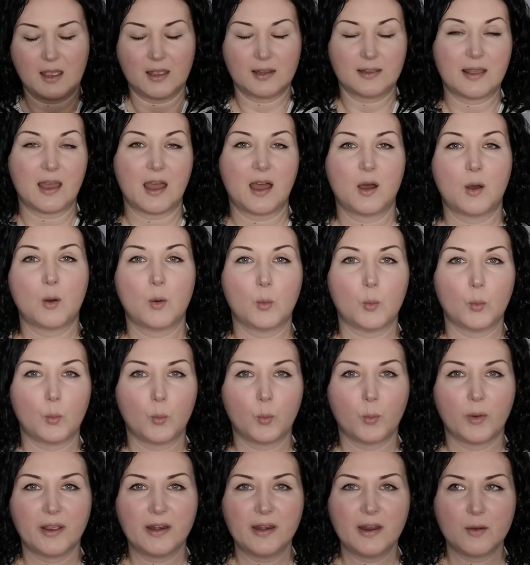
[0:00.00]
Now,
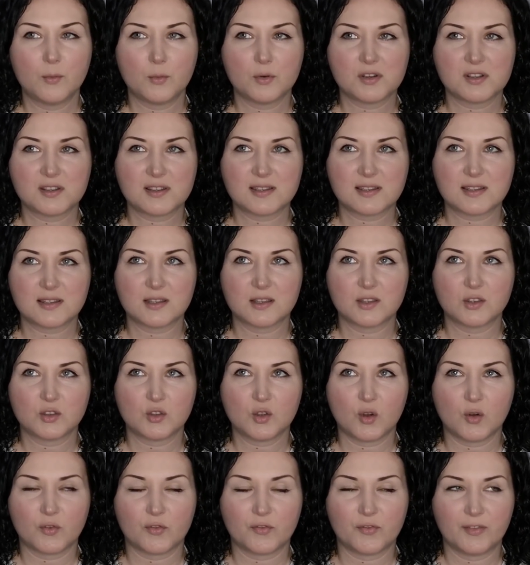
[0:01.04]
when I was
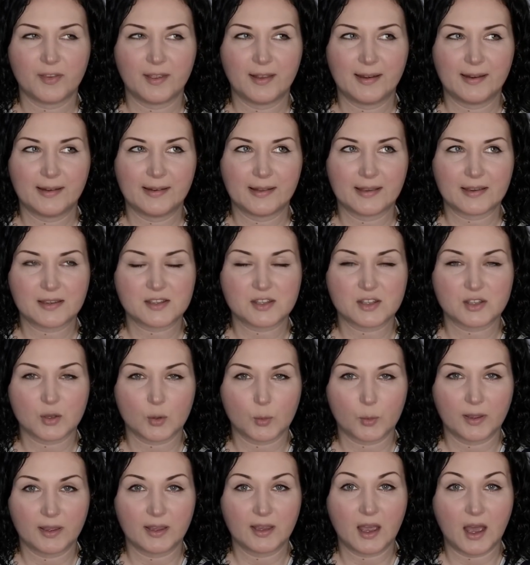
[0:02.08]
not feeling like
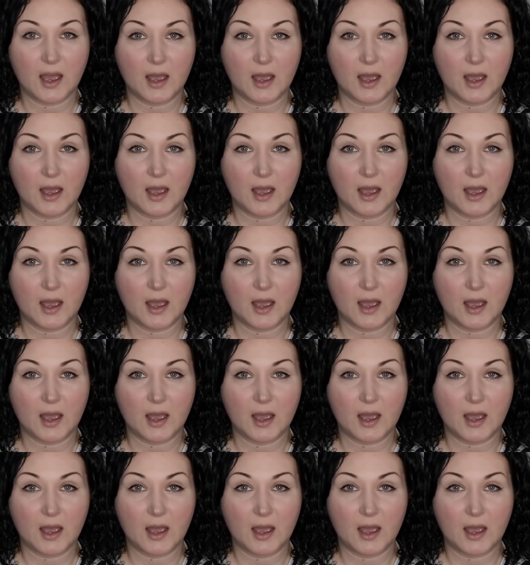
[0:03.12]
sewing,